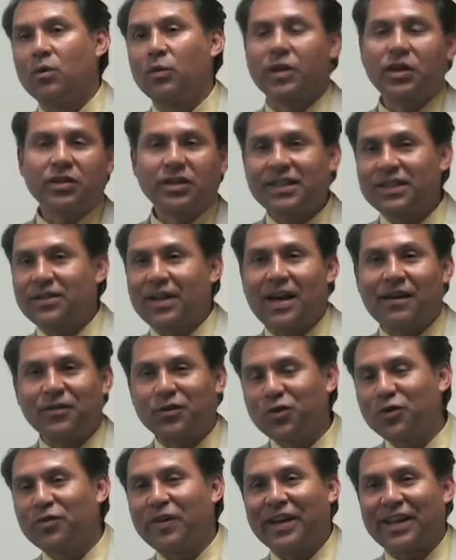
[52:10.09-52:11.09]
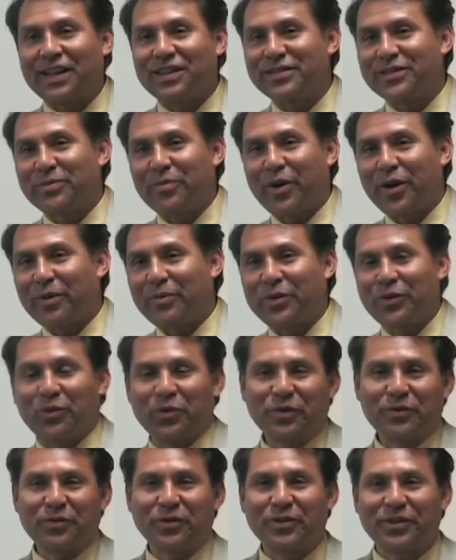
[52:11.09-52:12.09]
We don't need to have two finance departments,
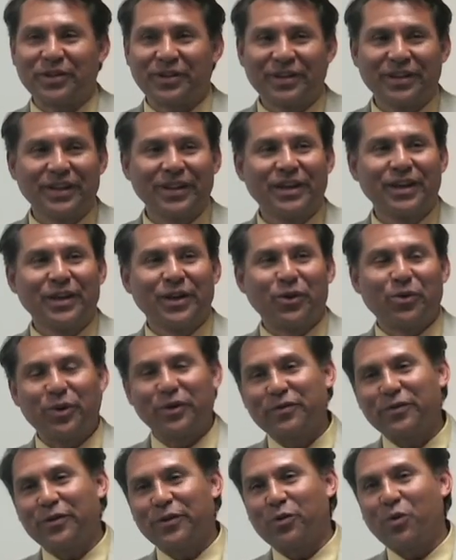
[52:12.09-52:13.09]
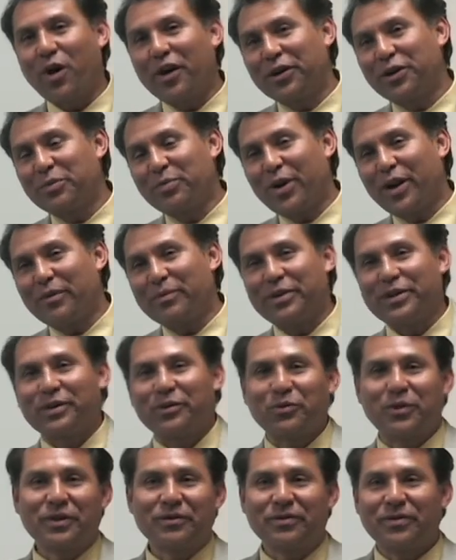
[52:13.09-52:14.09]
one for the one for the water department
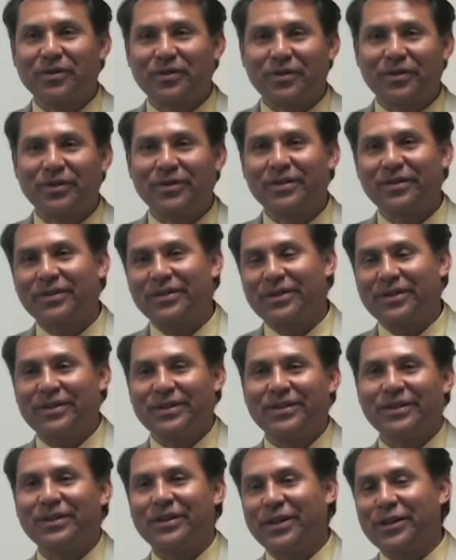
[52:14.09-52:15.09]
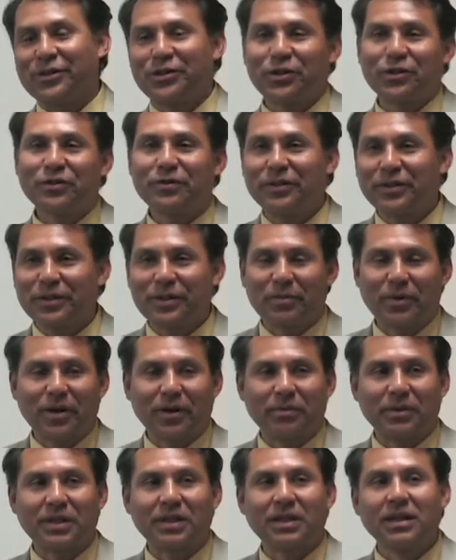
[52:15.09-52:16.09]
and one for the general fund
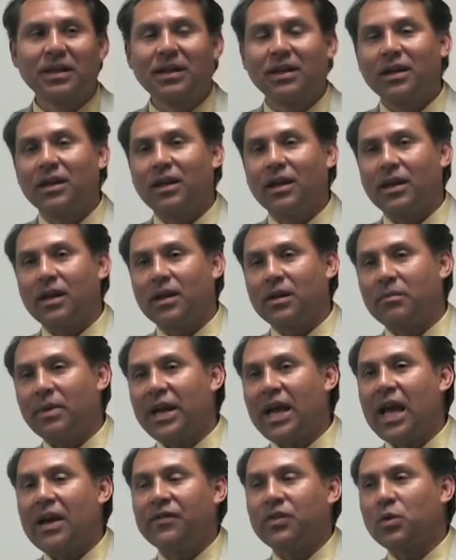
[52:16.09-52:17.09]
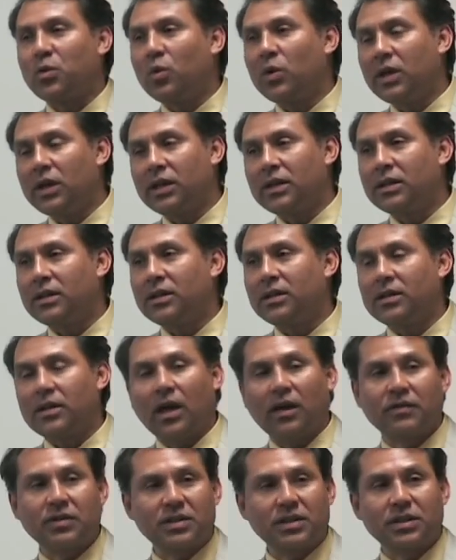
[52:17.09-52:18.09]
department. And by having one,
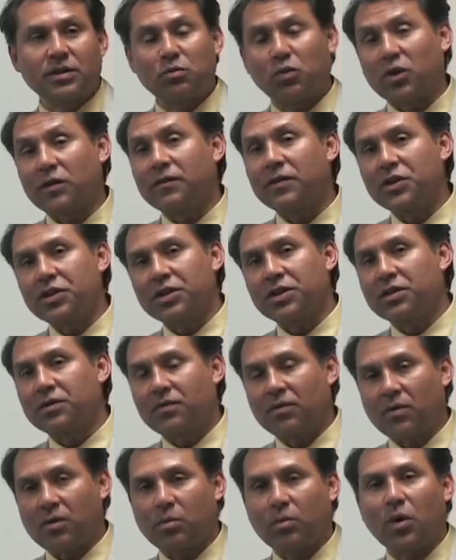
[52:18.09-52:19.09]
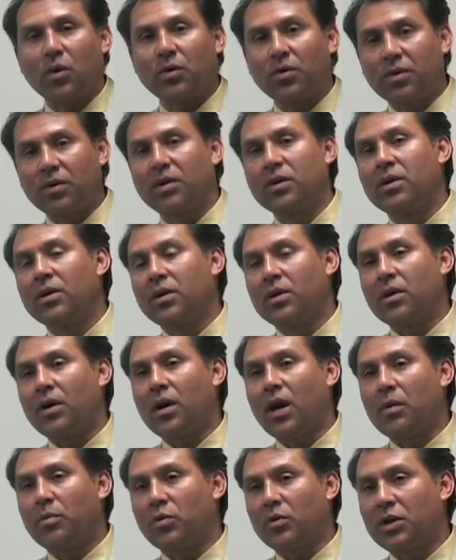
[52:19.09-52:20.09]
obviously, it's more efficient for both
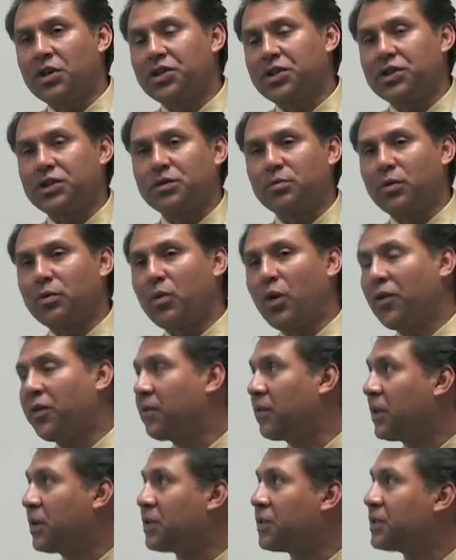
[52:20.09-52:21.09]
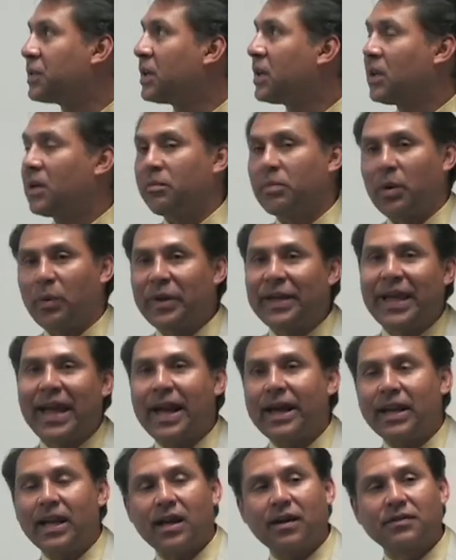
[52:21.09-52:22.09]
operations for both funds. But we
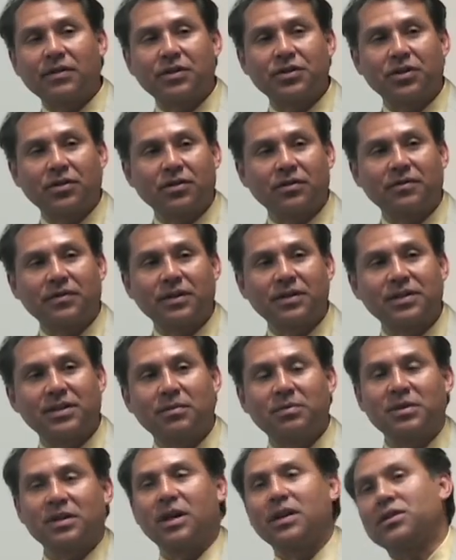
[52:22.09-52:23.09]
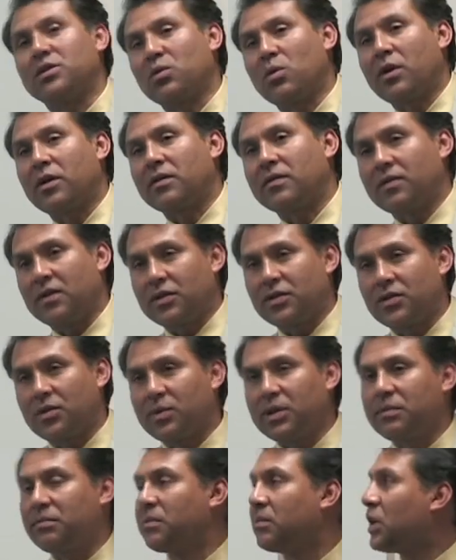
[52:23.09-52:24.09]
can't have the general fund subsidize the water fund, so
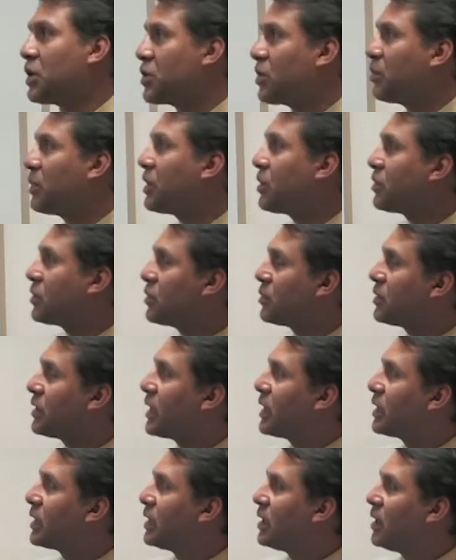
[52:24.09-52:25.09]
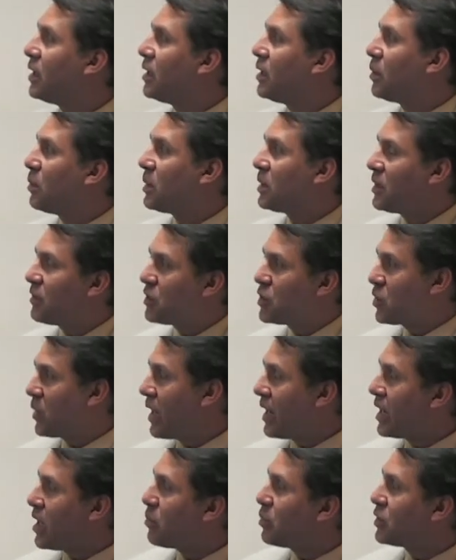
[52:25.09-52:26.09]
we make sure we don't do that. We leverage
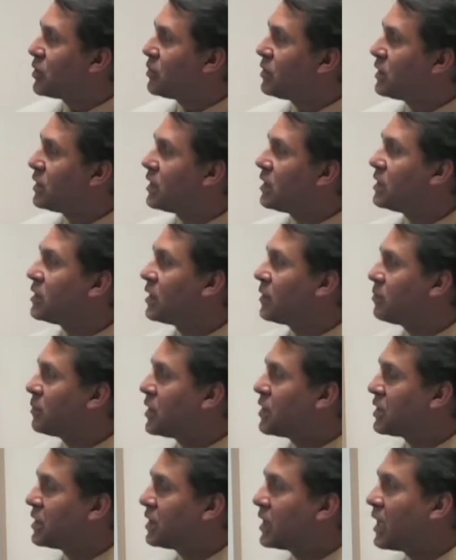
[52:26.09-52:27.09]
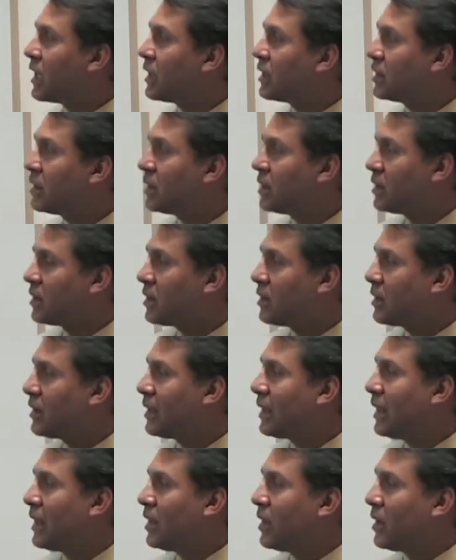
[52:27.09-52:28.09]
grant opportunities. I've mentioned that. Uh,
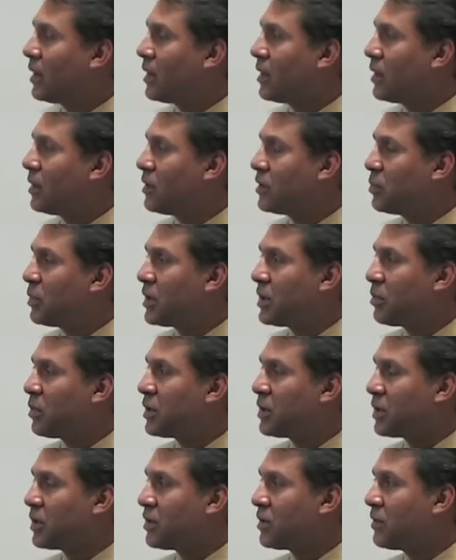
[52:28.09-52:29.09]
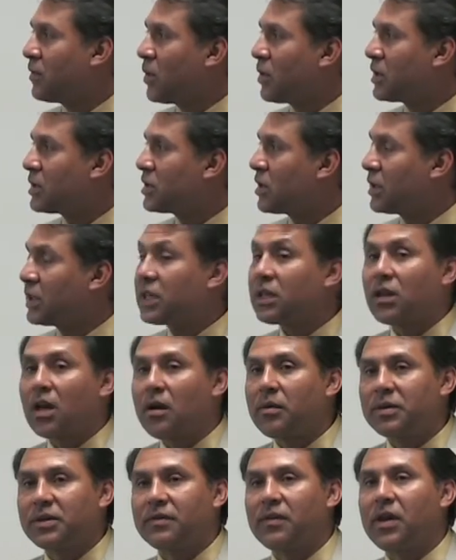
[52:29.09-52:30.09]
there's been a particular focus on
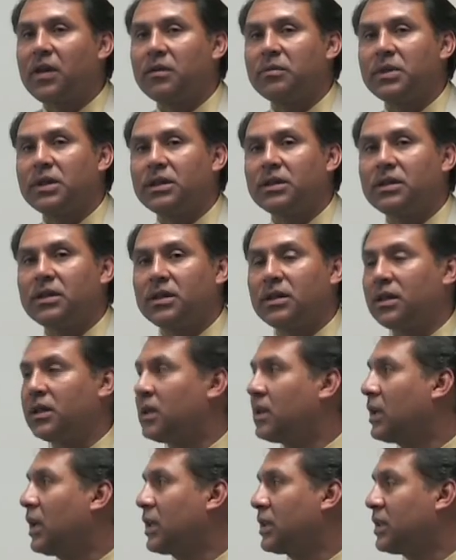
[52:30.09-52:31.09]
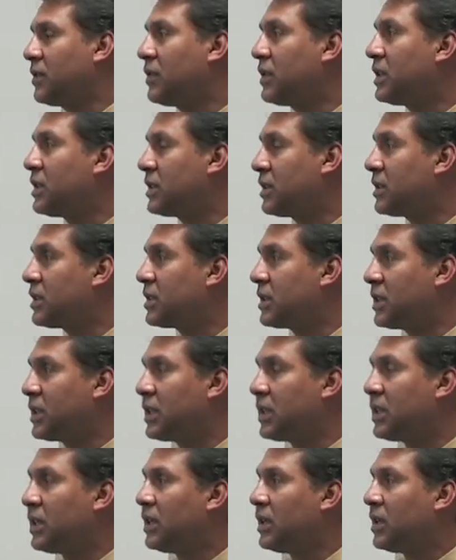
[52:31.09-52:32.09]
economic development uh, activities in the
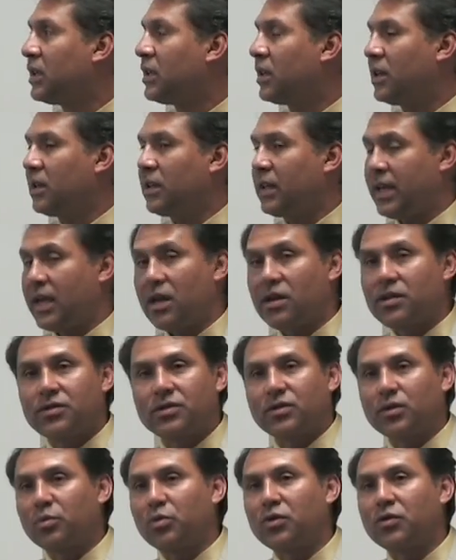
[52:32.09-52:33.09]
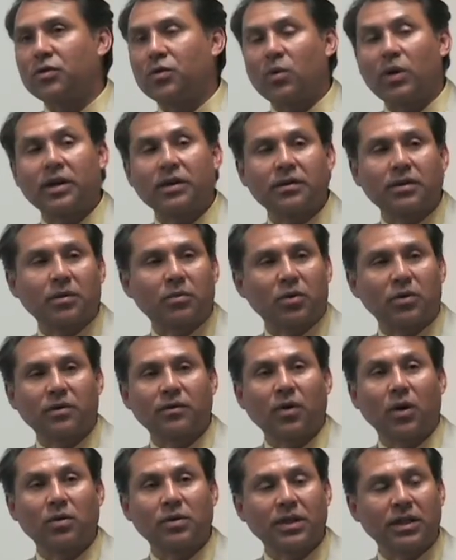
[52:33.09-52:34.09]
city. Uh, the council's approved quite a number of
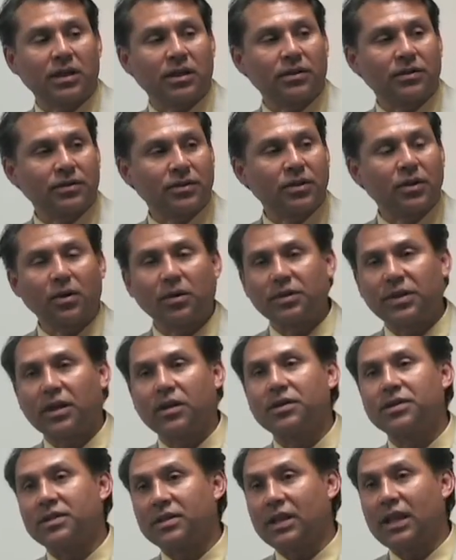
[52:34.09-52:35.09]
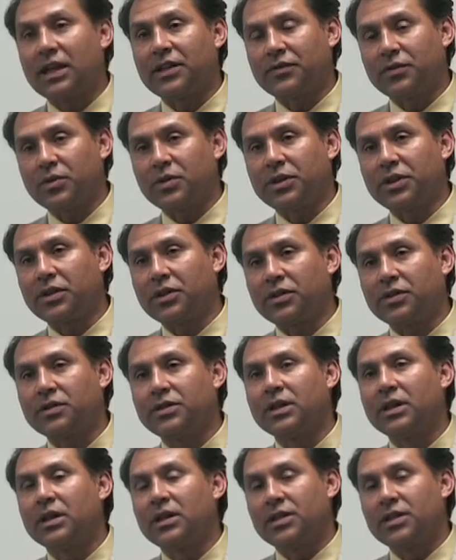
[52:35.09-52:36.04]
hotels, new hotels in the last few years.